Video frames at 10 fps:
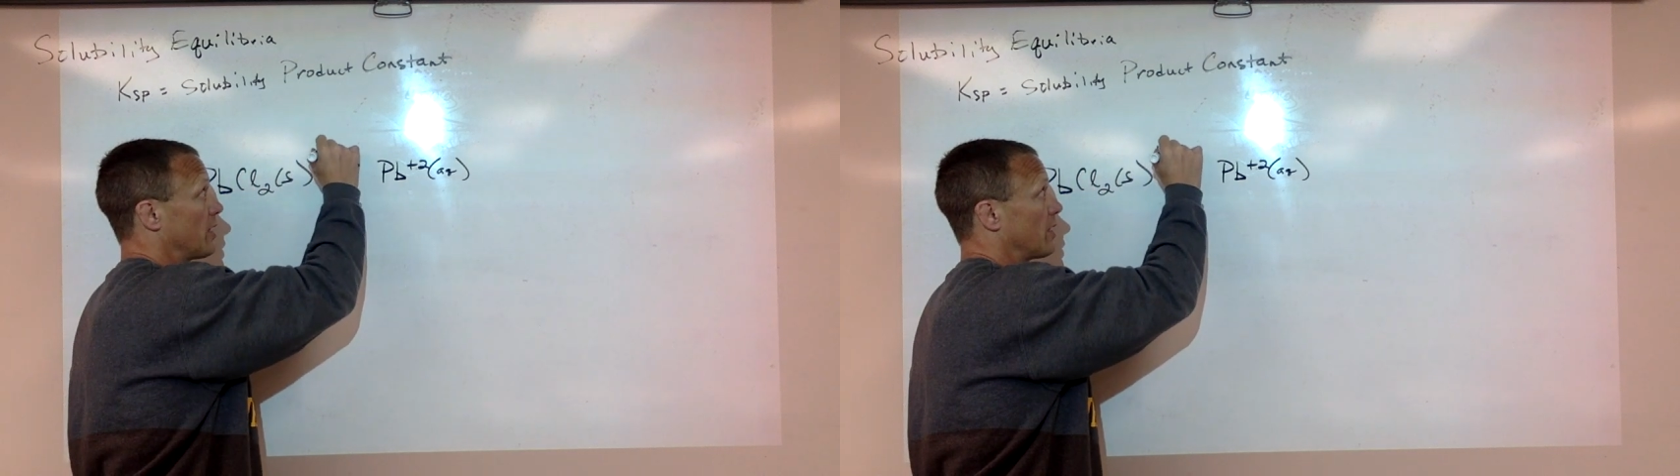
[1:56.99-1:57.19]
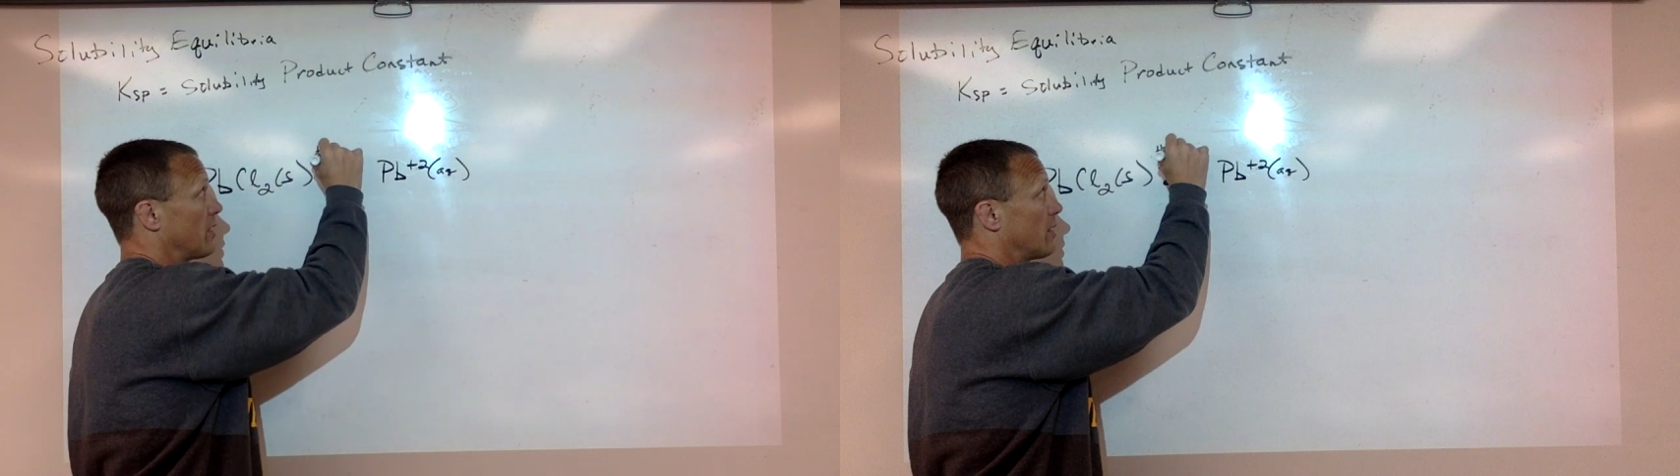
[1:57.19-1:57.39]

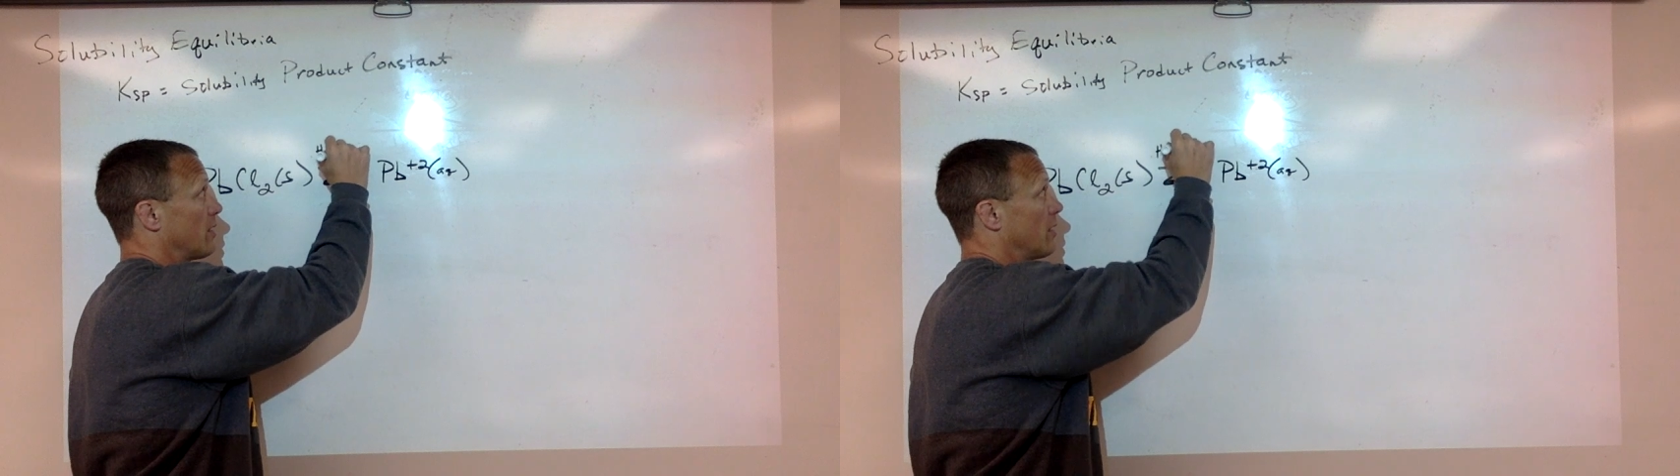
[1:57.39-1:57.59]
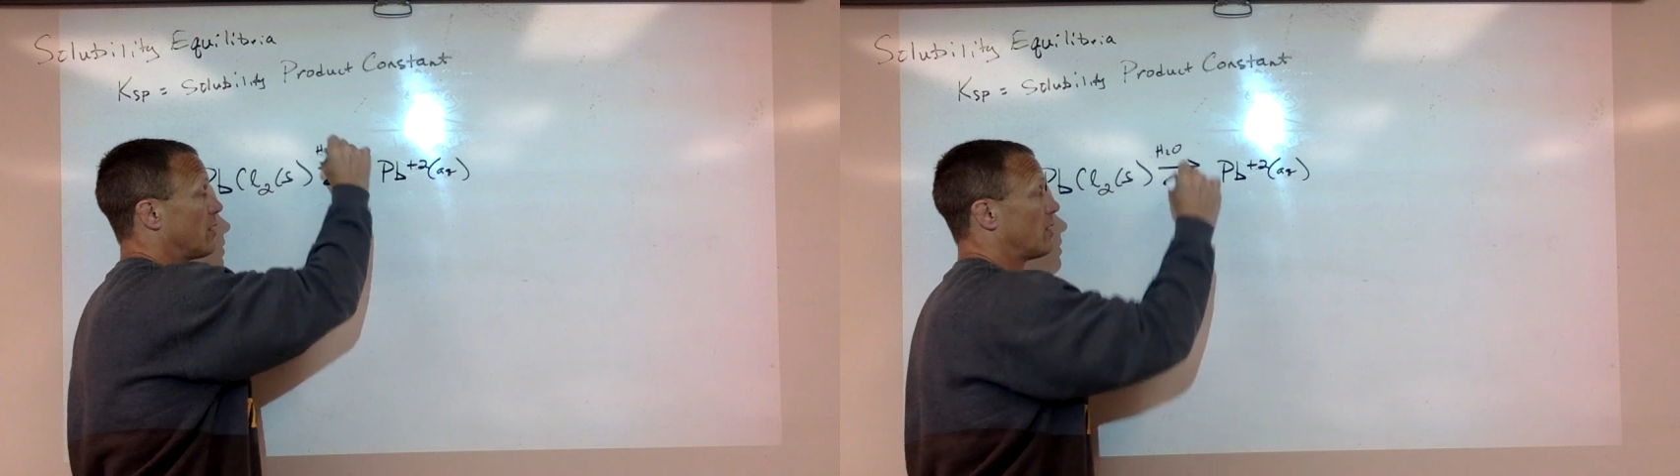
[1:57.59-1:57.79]
it
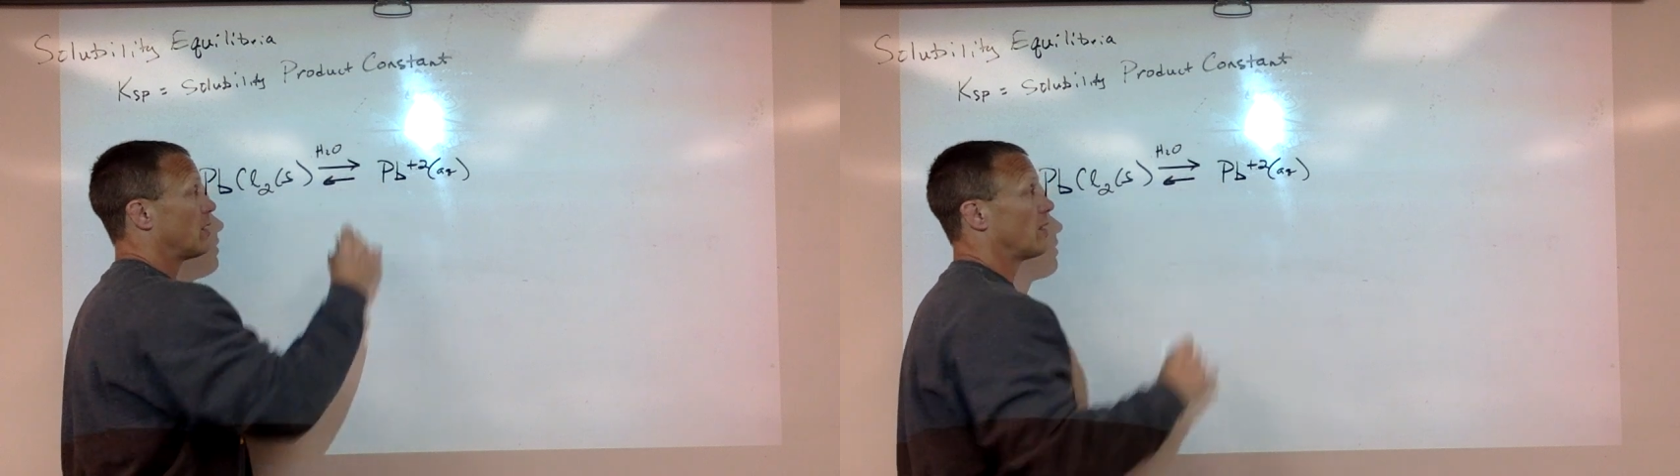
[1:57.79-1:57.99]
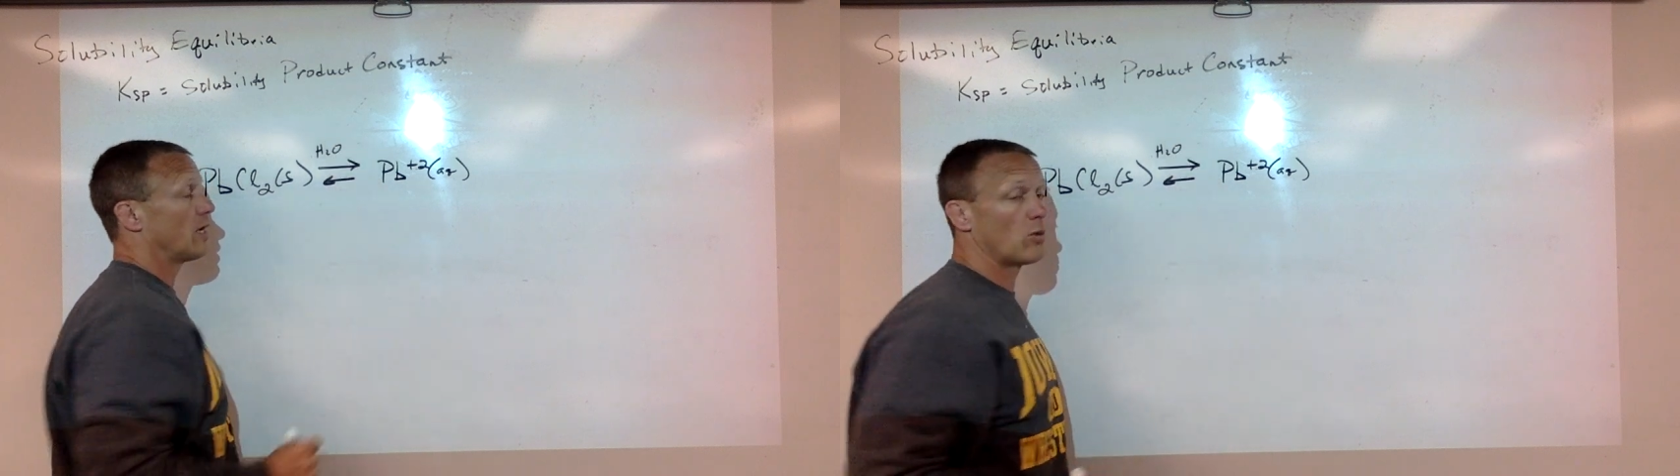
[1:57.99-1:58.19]

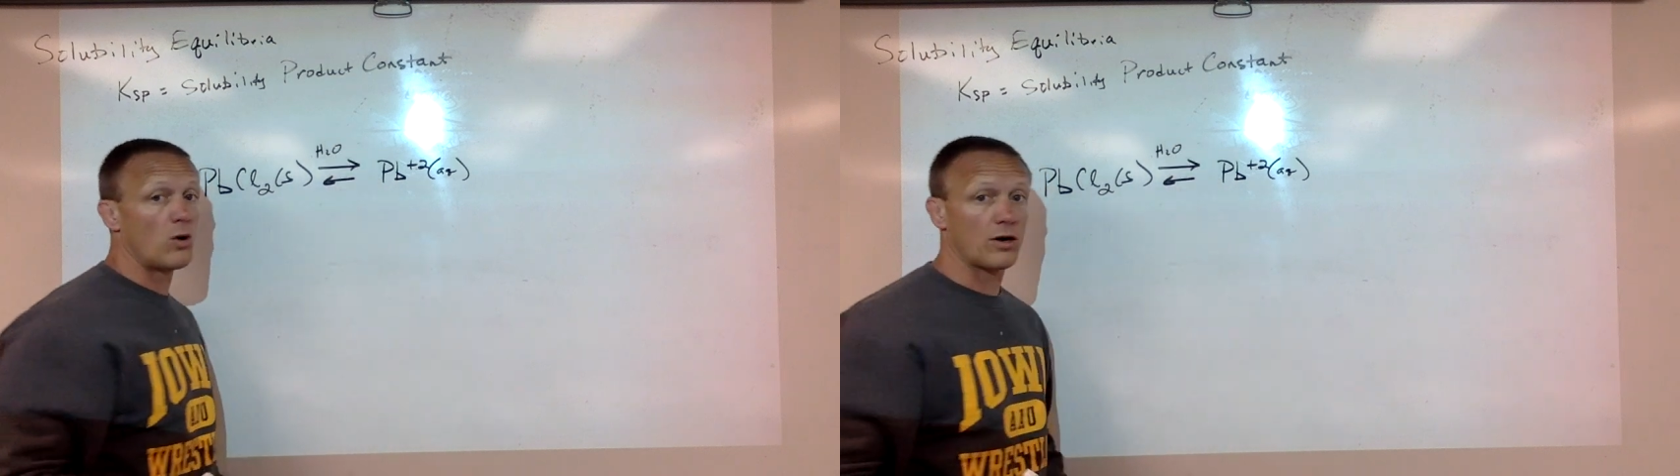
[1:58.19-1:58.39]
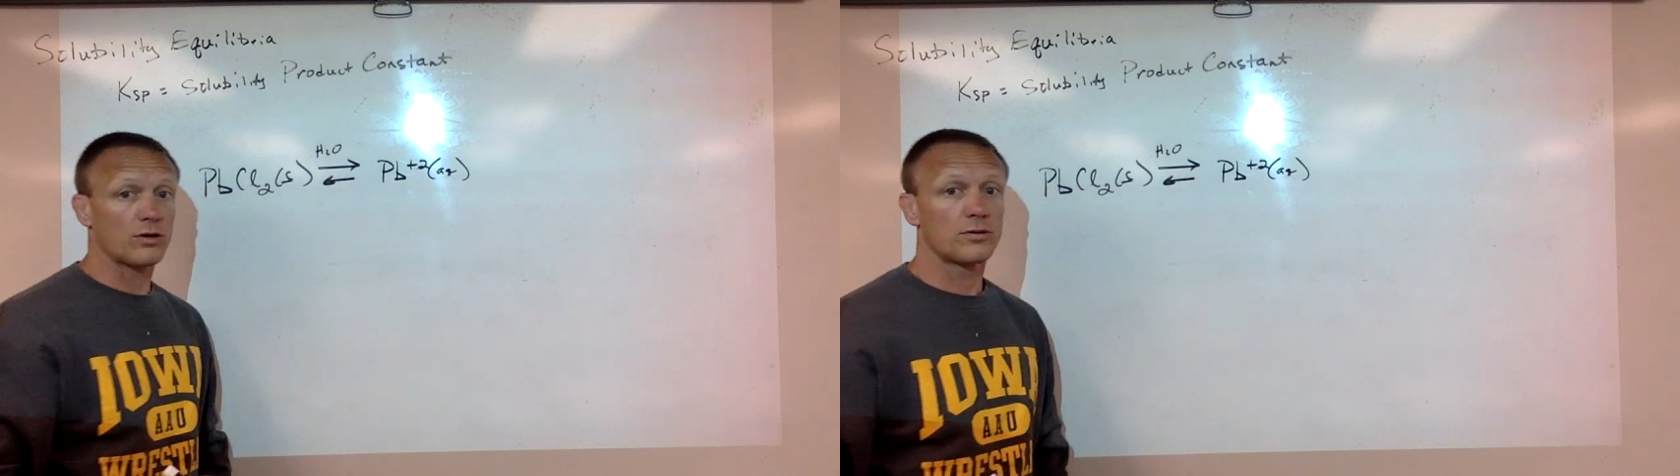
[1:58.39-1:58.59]
in
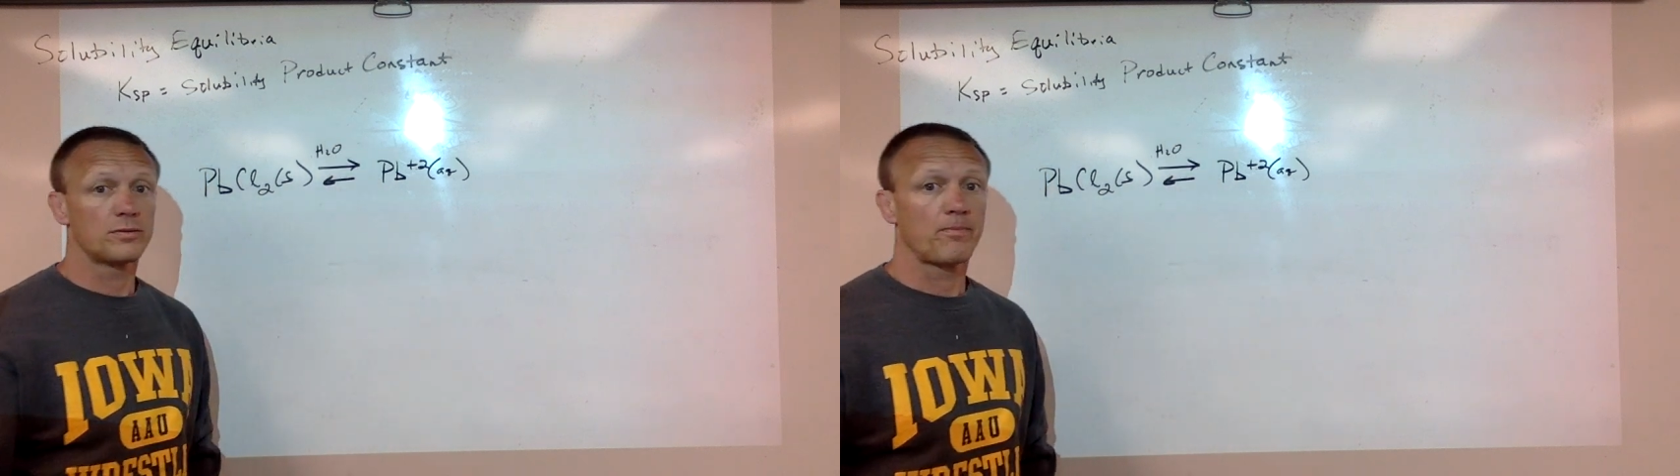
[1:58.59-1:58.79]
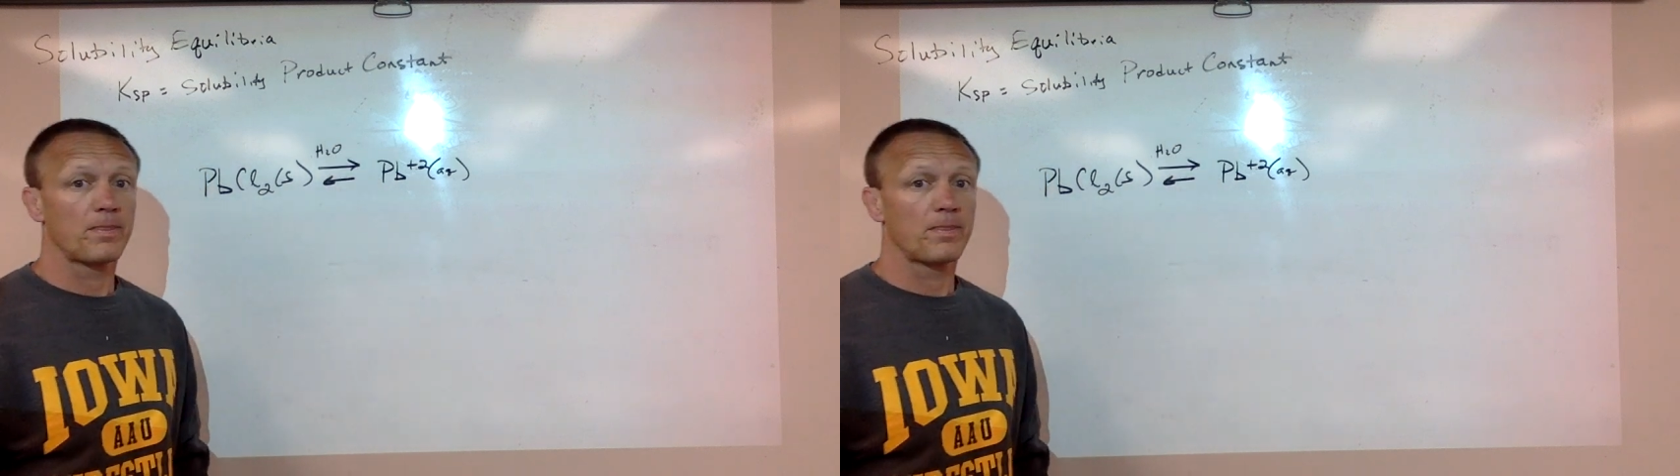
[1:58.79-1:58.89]
water.